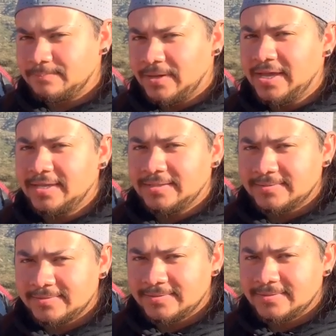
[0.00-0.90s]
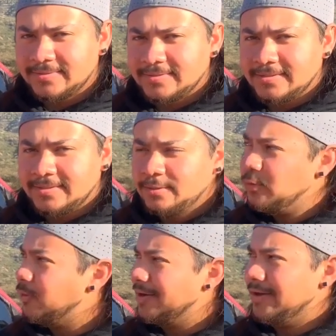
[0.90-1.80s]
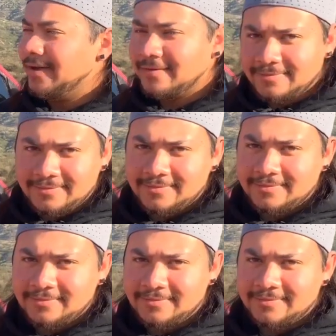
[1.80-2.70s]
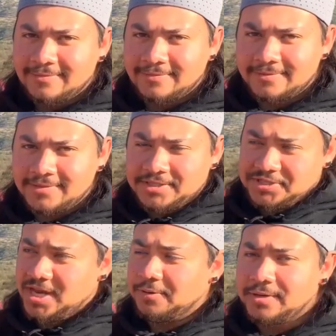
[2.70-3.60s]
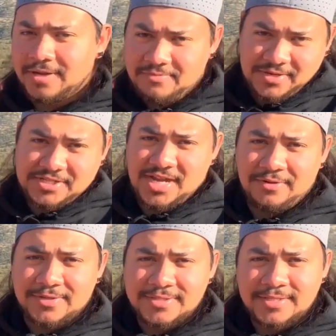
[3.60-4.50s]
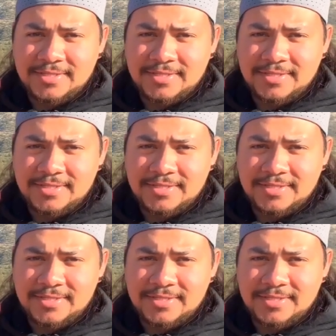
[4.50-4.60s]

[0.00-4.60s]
Buy it. Why not? Need a shower. Everybody showers.